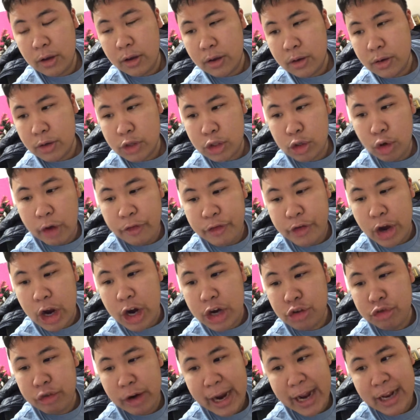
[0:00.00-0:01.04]
So if you're a
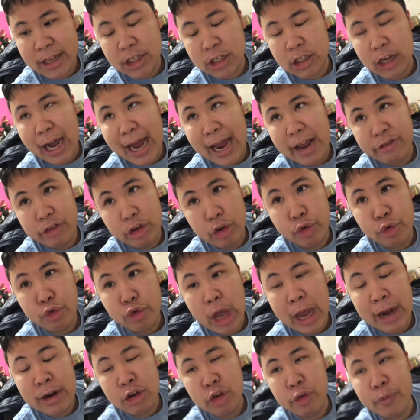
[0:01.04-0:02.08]
trans guy,
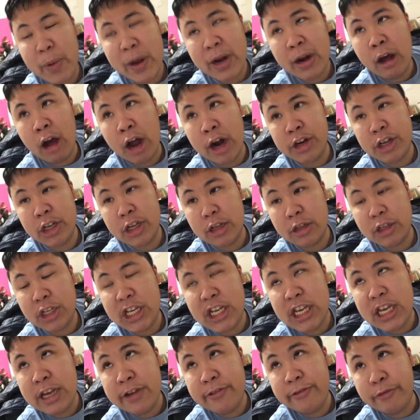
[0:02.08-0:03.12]
you've been on
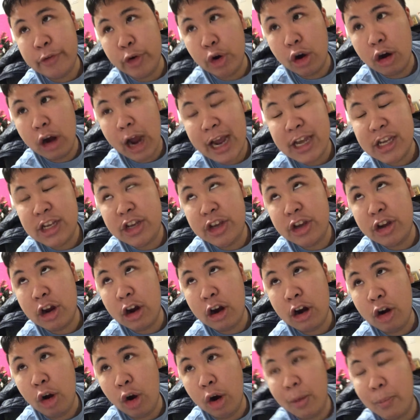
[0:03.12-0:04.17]
T for a
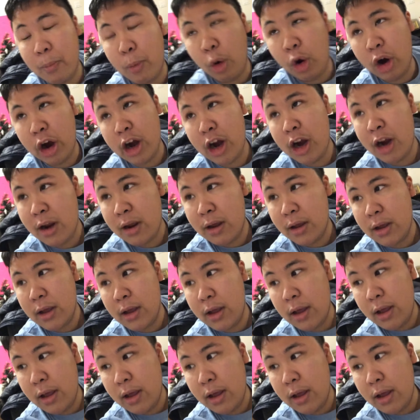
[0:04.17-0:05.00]
year or more,